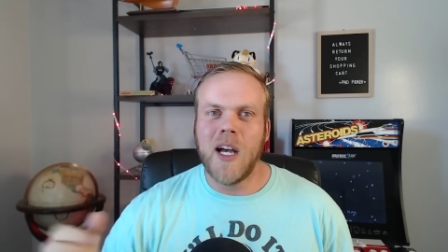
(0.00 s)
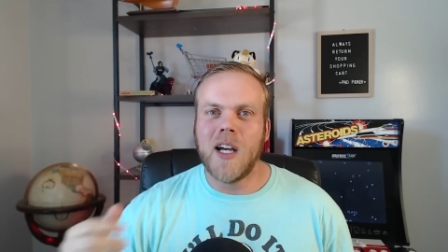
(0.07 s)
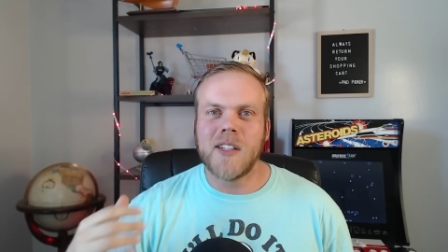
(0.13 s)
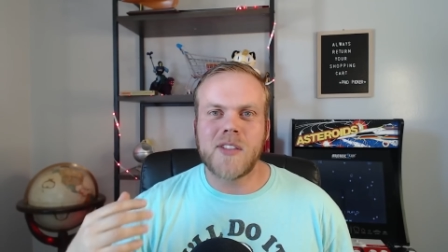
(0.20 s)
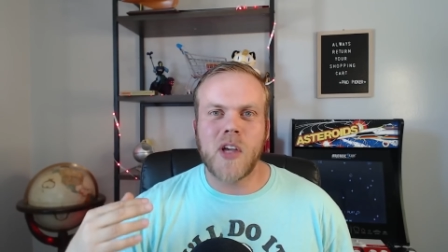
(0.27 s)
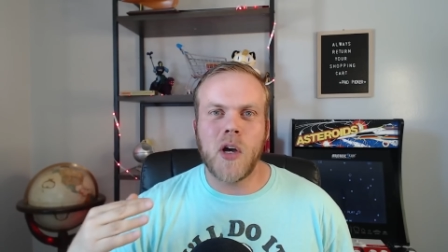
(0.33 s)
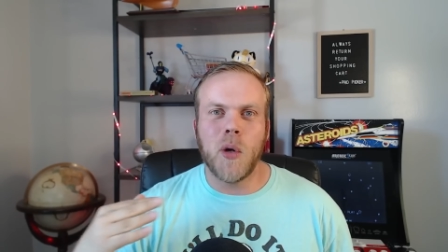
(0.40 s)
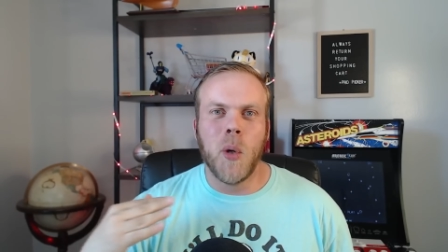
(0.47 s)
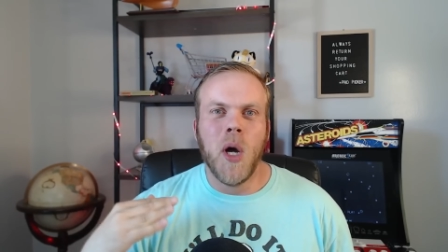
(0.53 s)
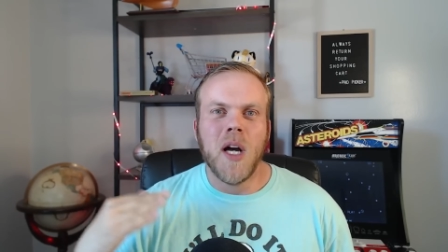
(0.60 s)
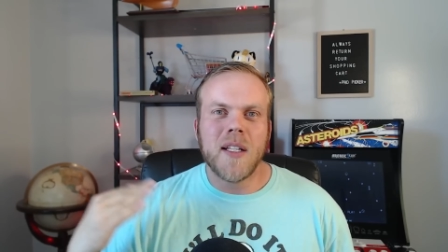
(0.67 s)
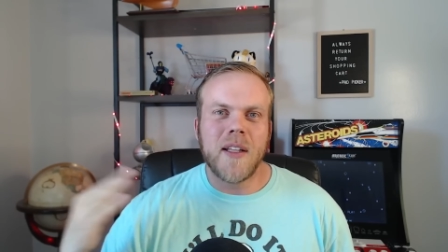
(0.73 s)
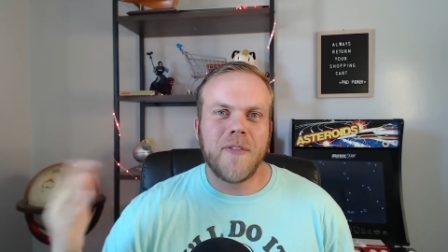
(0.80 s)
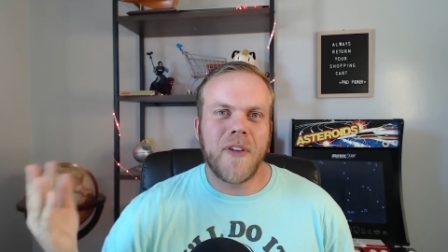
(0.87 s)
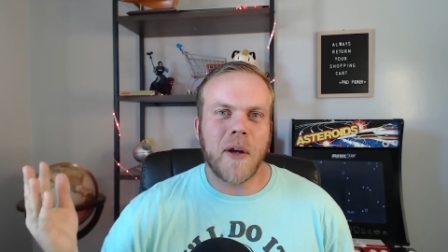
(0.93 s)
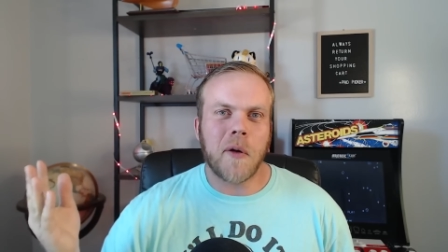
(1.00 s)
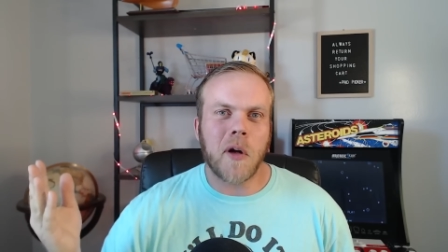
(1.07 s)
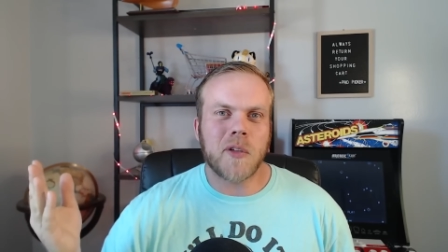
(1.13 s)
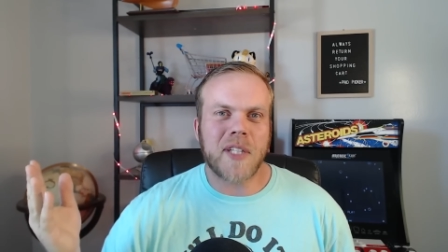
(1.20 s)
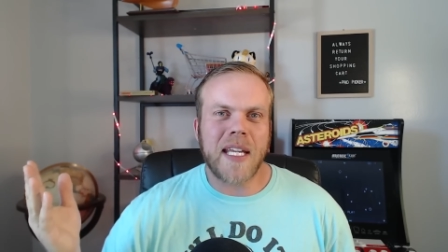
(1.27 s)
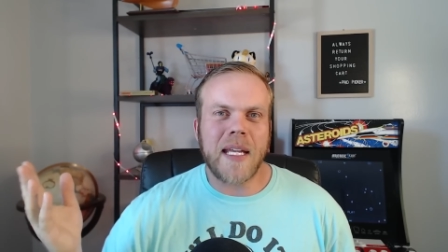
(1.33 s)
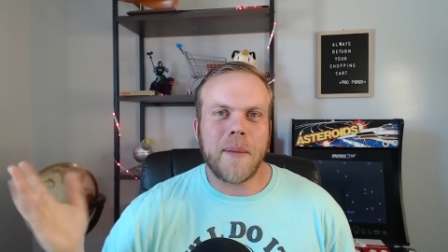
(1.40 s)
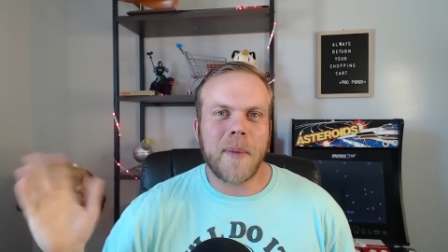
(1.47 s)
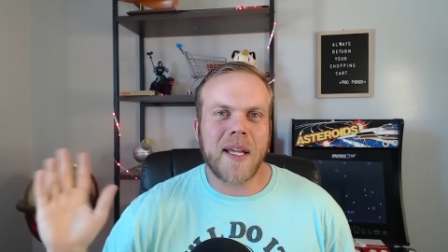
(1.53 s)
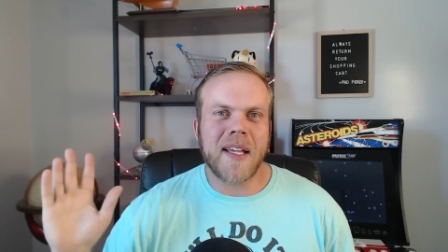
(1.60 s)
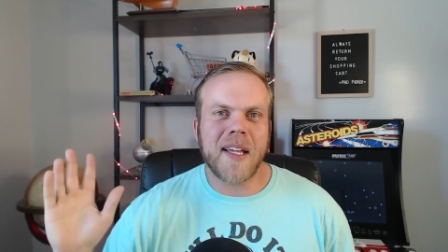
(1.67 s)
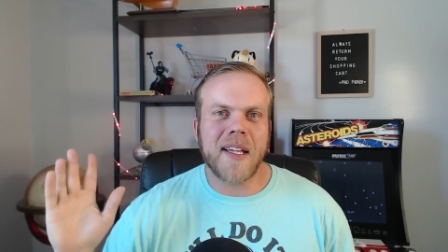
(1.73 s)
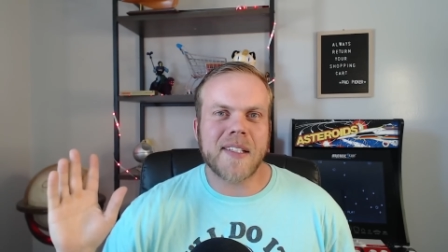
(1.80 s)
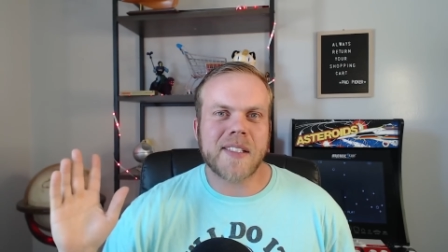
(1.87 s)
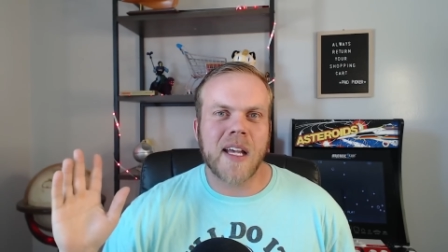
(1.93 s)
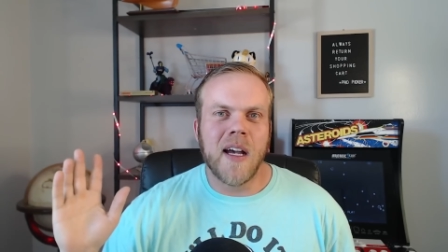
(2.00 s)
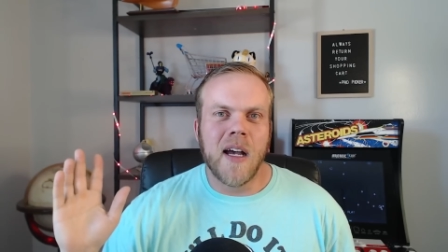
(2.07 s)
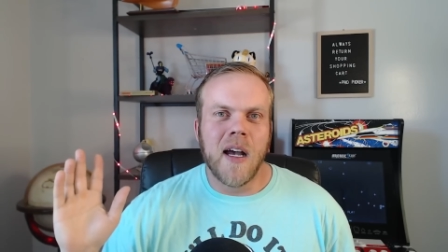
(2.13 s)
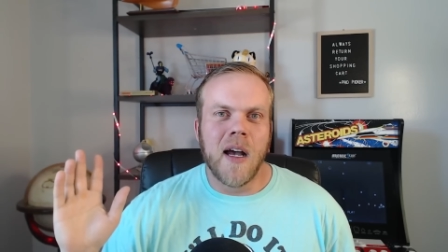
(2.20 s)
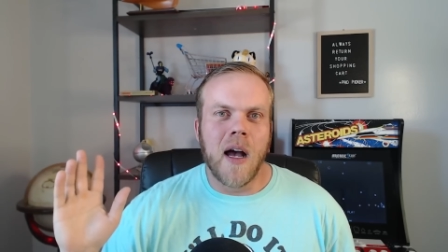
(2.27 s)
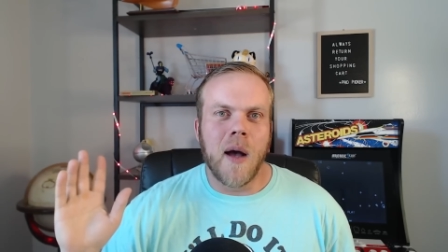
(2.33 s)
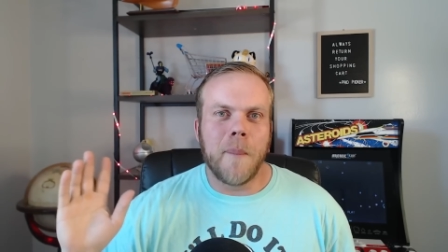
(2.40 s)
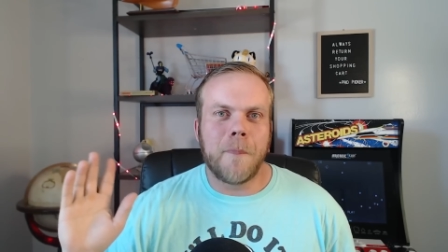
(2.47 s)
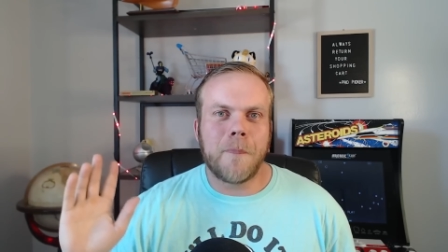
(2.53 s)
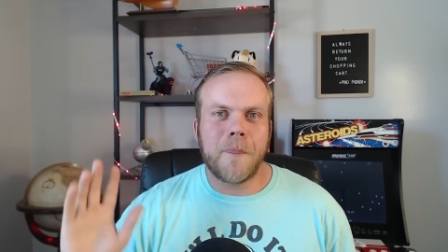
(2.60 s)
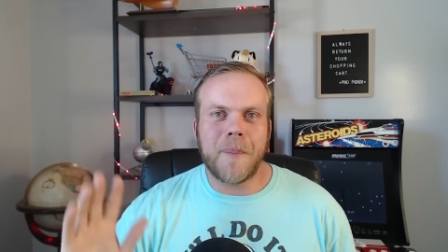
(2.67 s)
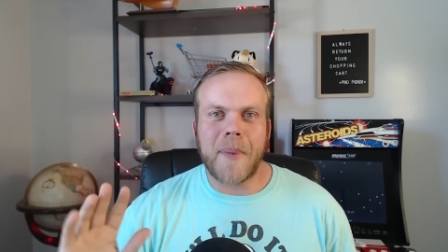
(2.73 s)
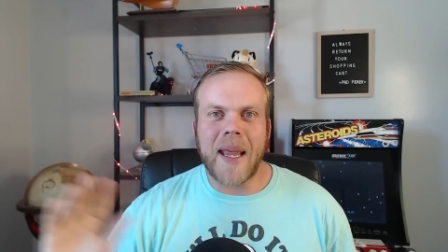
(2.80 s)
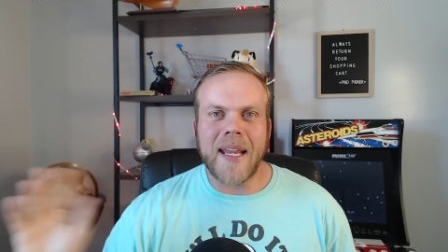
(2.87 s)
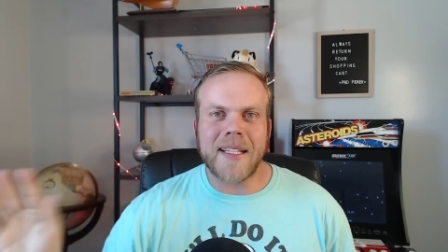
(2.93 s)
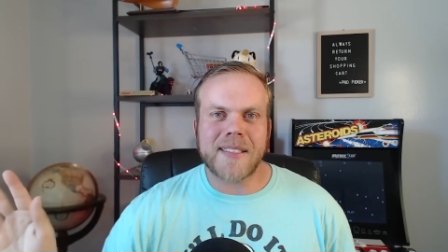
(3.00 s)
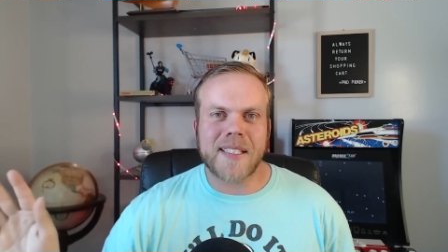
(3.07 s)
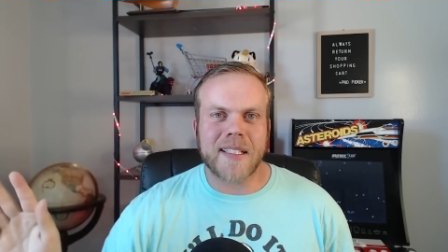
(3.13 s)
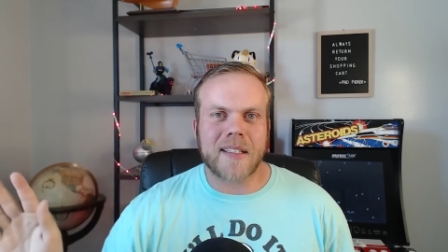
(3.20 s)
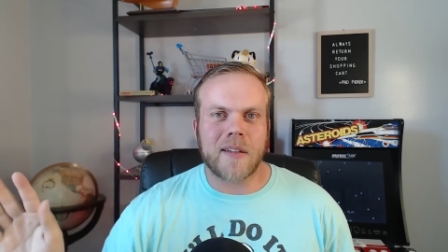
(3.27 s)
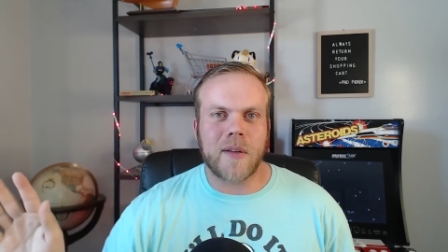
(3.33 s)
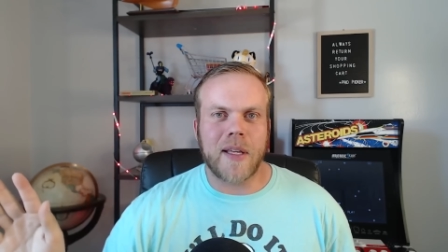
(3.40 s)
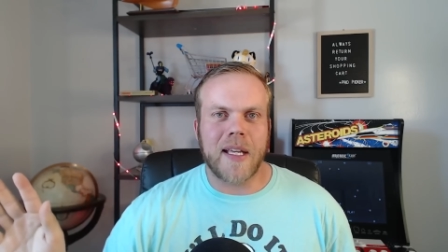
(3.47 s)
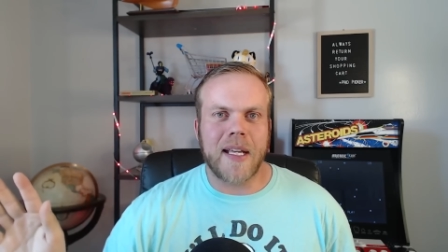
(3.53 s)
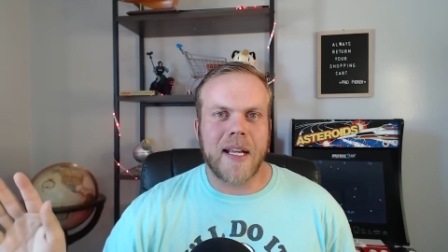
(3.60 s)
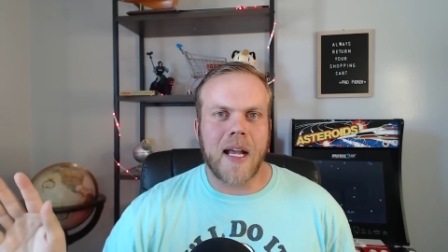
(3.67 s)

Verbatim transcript: So the Vero team is basically